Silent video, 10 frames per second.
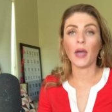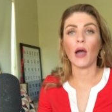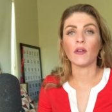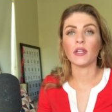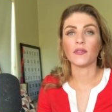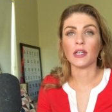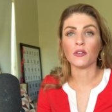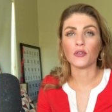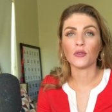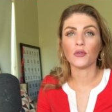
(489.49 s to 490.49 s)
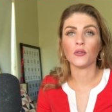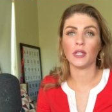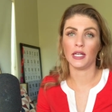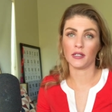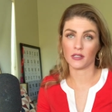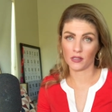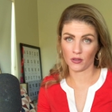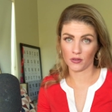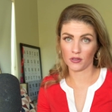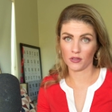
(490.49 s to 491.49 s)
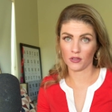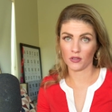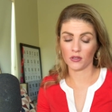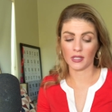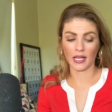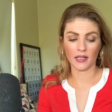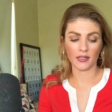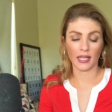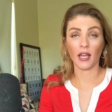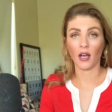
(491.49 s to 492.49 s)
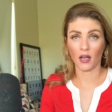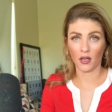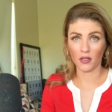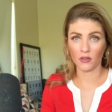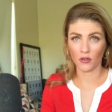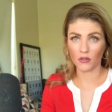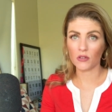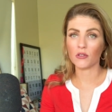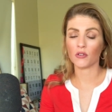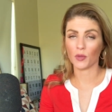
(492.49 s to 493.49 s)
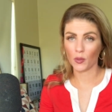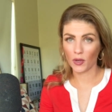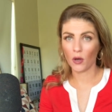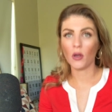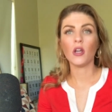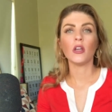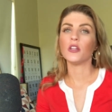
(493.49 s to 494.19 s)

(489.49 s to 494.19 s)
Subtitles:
However, if they do then disclose to you that they are not doing well,